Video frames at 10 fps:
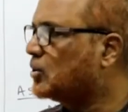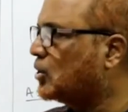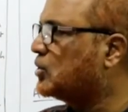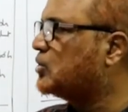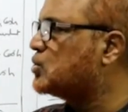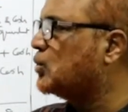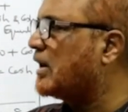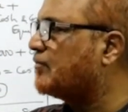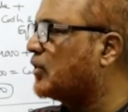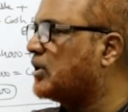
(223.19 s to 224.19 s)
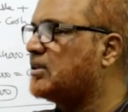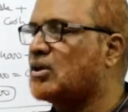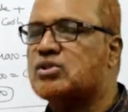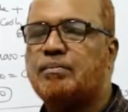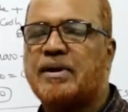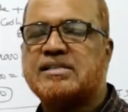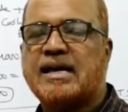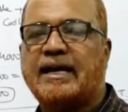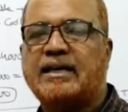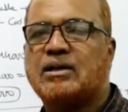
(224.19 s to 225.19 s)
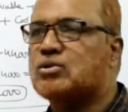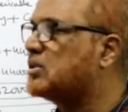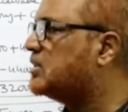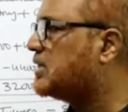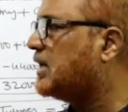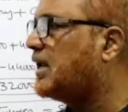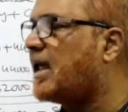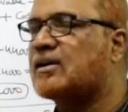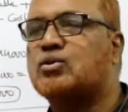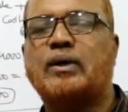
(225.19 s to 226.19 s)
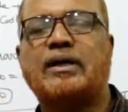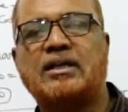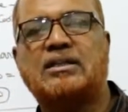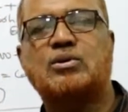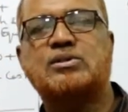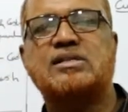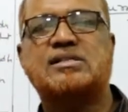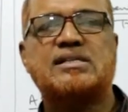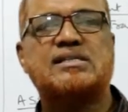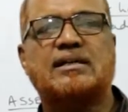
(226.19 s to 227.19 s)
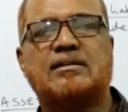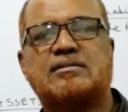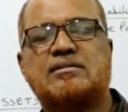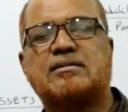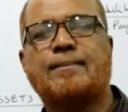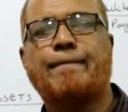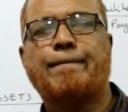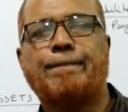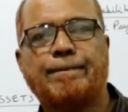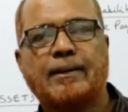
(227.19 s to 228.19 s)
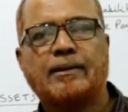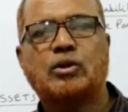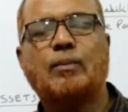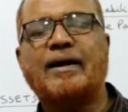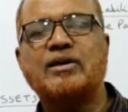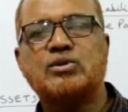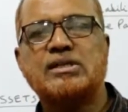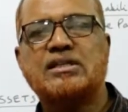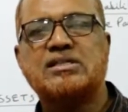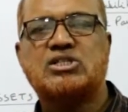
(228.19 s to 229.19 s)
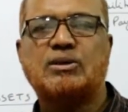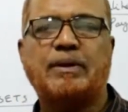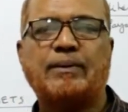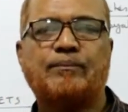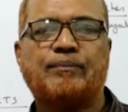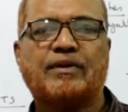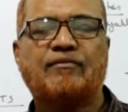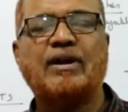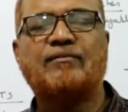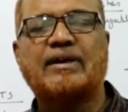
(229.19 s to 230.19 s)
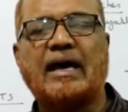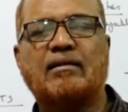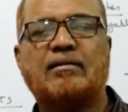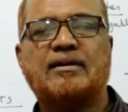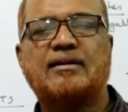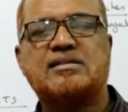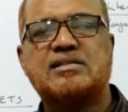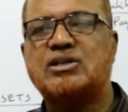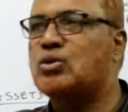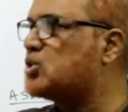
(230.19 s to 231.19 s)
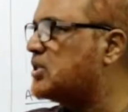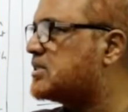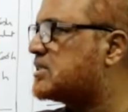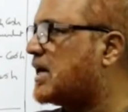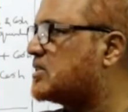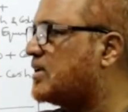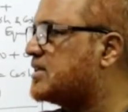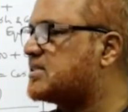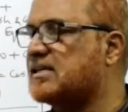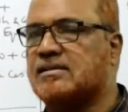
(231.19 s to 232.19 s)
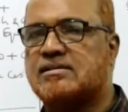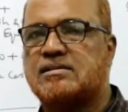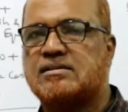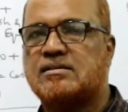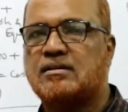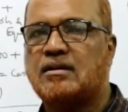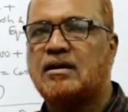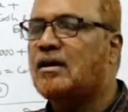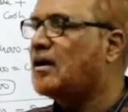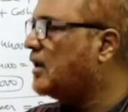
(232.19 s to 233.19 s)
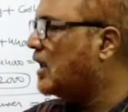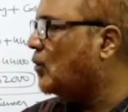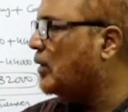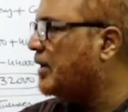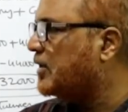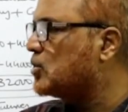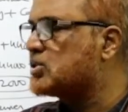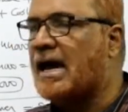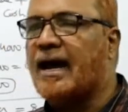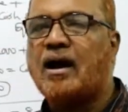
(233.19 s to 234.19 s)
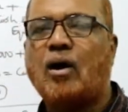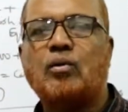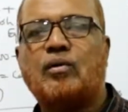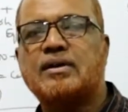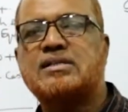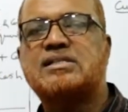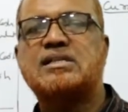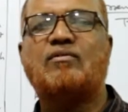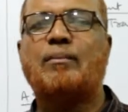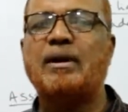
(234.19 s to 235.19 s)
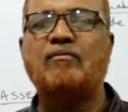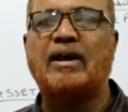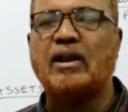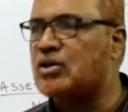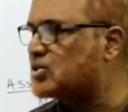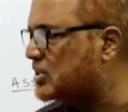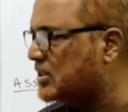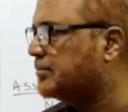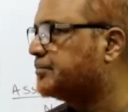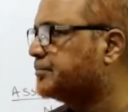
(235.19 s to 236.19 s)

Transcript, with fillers: so 2 lakh 40,000 plus 80,000 3 lakh 20,000 is the sales so by using this GP we have calculated COGS as well as sales now we'll make use account receivable velocity